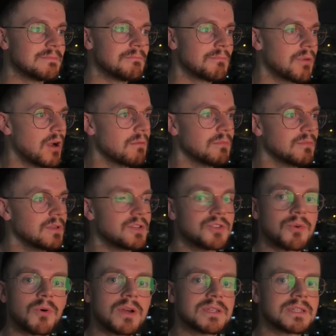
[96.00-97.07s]
probably
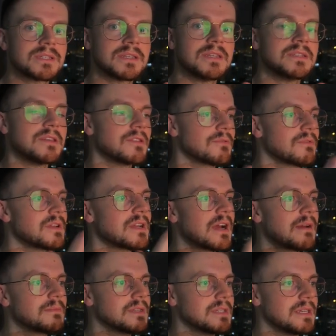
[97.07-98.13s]
twice as easy, 3
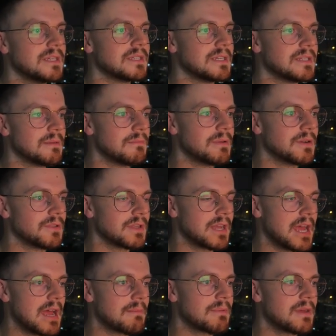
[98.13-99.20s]
times as easy to build an
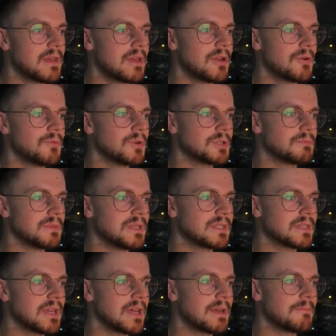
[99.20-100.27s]
app, which means
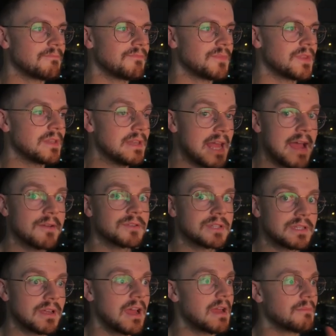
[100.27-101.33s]
that now's the
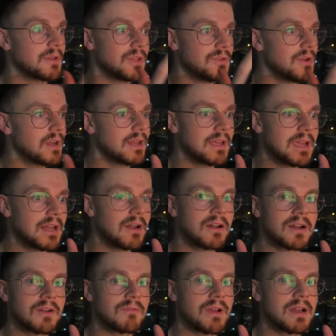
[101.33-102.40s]
time. Like, you got to get
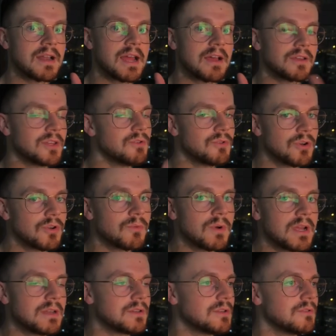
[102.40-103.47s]
on it right now. You could
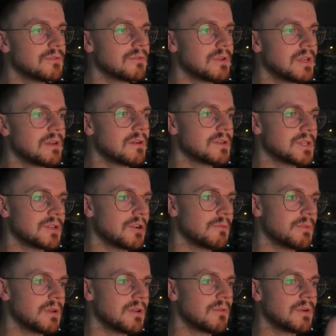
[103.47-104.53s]
wait 2-3 years and hope
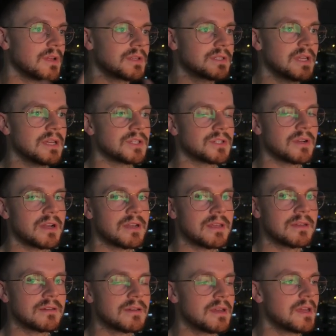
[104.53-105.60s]
that no one else takes your
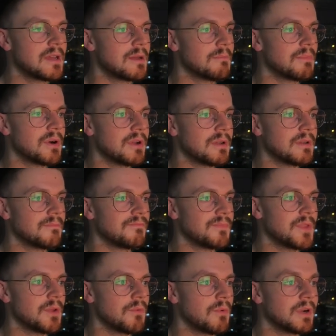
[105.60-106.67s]
idea, but
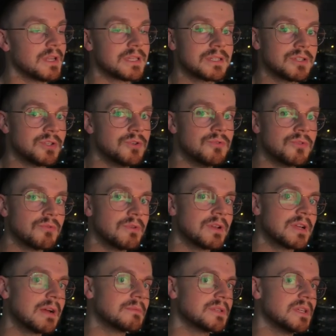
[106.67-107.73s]
when it's 2-3
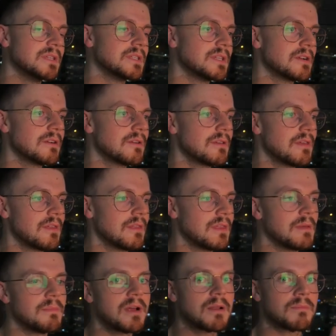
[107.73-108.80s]
times easier, the
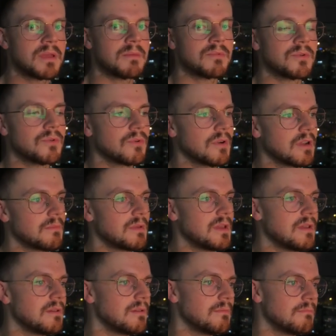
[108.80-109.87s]
amount of people who are going to be